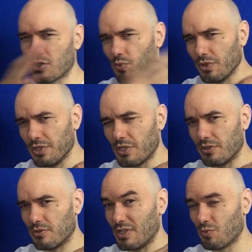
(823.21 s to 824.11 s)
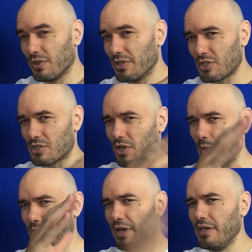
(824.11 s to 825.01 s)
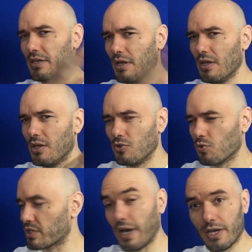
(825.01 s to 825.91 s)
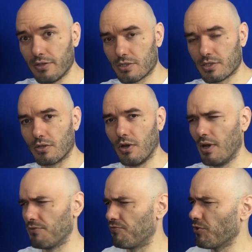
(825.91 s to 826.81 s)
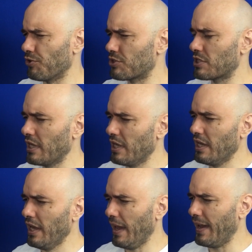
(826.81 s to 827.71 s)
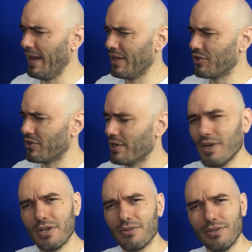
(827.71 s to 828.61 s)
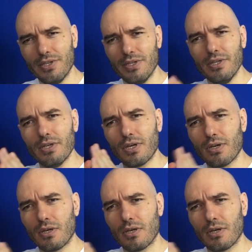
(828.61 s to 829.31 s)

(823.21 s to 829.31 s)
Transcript: The religious law, pay your tithes to God first, and the